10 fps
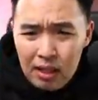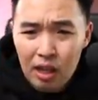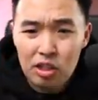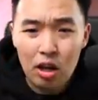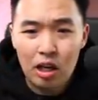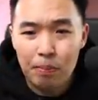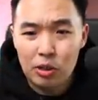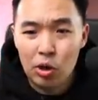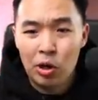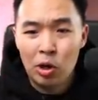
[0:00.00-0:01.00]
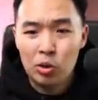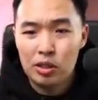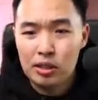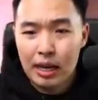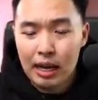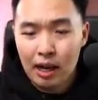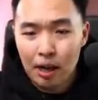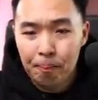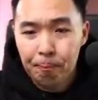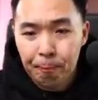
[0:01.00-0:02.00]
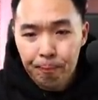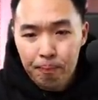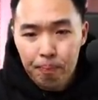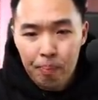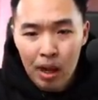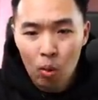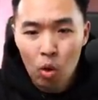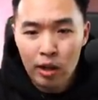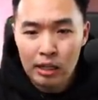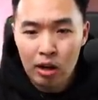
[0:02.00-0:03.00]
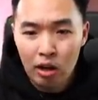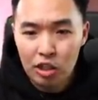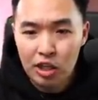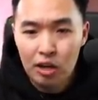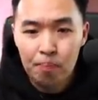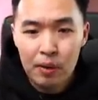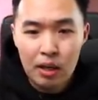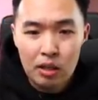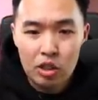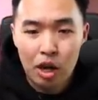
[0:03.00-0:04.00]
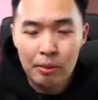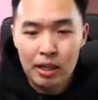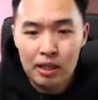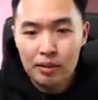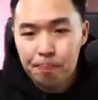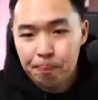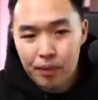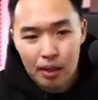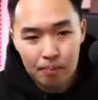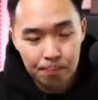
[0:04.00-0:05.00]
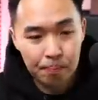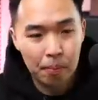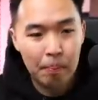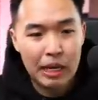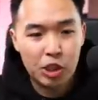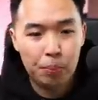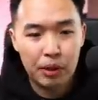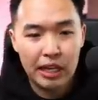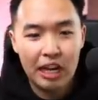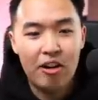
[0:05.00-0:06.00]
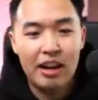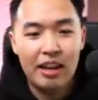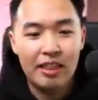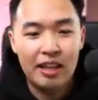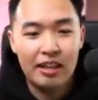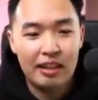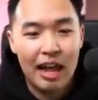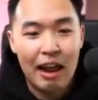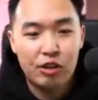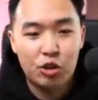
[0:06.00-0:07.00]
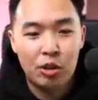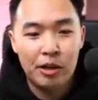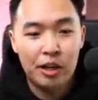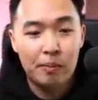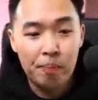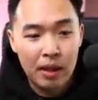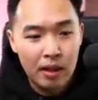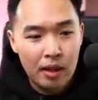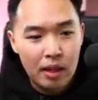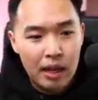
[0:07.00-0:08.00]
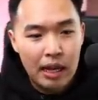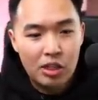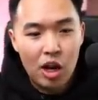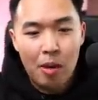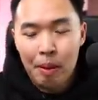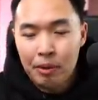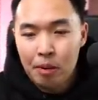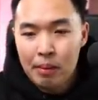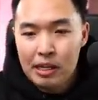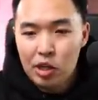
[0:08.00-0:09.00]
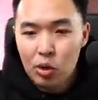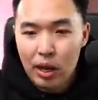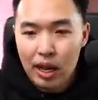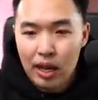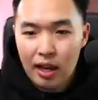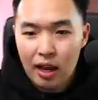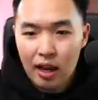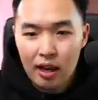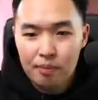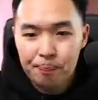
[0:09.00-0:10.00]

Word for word: i saw a couple donos that um, i want to acknowledge here dominic major player in the live stream here hey dom i'm gonna make you a uh,